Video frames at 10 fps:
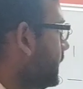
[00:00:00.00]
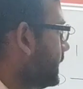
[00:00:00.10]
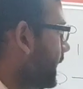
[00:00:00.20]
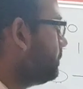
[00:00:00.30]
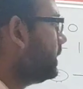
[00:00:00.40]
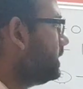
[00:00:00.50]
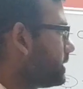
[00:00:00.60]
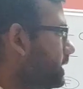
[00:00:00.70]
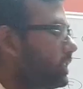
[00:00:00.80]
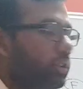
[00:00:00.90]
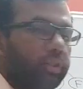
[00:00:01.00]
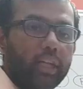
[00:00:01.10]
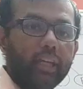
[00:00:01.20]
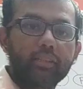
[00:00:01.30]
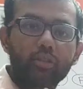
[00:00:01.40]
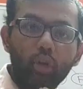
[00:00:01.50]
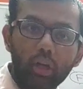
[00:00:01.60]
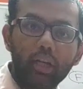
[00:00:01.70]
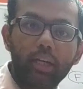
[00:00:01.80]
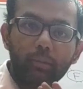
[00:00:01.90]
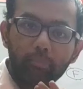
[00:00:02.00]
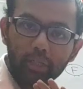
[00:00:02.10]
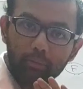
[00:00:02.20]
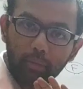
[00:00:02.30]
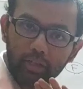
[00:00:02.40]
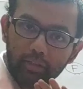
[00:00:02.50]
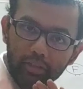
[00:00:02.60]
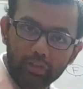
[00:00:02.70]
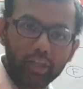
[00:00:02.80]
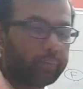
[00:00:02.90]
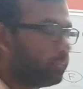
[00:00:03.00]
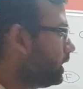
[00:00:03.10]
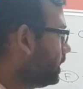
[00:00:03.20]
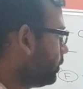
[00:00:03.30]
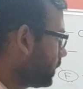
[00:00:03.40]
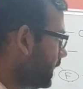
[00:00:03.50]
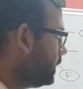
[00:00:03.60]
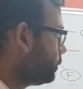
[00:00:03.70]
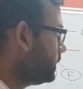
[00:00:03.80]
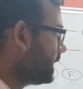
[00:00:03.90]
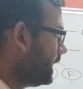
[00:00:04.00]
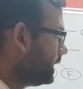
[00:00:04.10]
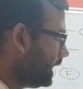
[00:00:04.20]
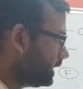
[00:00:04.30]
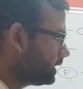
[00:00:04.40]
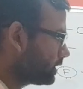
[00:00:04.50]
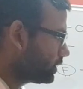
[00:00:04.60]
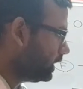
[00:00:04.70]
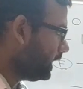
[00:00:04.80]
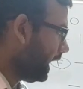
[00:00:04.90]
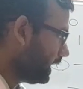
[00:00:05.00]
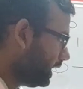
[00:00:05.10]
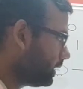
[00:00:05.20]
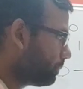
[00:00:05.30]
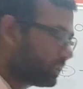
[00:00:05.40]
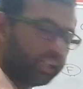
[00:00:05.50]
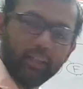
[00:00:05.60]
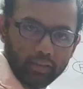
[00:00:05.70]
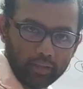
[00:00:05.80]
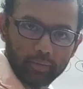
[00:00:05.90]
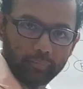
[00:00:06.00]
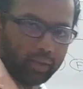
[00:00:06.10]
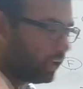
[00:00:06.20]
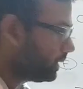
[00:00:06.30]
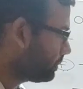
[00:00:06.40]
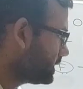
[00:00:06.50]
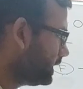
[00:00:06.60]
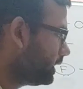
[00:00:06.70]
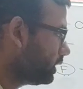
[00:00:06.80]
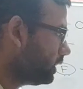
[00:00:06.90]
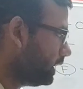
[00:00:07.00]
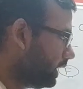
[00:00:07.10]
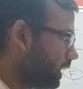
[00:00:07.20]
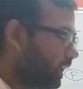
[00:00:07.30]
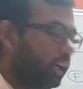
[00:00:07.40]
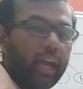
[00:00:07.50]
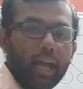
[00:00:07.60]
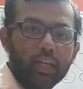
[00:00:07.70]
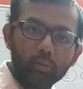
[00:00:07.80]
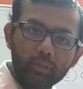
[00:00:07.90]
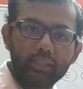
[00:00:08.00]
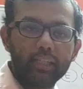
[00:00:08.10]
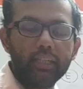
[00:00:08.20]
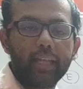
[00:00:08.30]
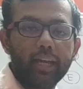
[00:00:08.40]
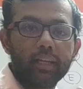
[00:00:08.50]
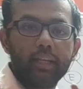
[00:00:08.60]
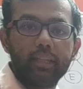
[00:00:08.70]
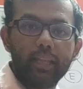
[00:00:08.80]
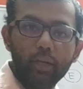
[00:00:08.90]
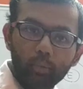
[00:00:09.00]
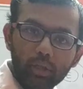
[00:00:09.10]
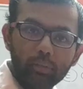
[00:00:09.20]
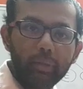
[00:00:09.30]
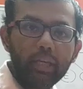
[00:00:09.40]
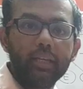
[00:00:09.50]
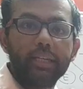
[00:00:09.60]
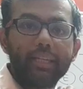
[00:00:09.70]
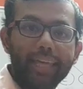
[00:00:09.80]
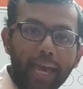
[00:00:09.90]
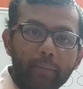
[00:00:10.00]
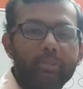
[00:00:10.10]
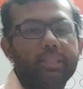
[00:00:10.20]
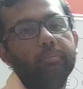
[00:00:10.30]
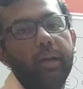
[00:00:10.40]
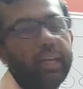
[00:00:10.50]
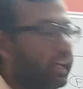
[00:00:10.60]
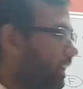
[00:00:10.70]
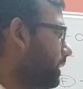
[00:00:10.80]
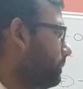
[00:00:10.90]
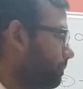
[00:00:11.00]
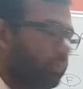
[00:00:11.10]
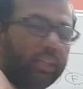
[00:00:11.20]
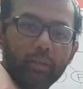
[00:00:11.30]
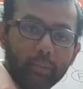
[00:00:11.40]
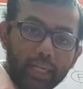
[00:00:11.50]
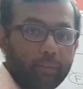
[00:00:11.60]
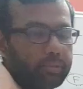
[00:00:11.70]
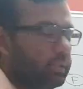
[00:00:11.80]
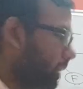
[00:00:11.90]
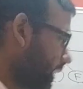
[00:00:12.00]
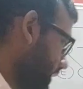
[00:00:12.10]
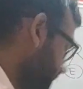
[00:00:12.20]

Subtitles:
That means this tree is not a complete binary tree. What I'll do is I'll take this tree and I'll represent it. I'll represent it in an array, and you will see that there will be gaps in my array. There will be gaps in my array.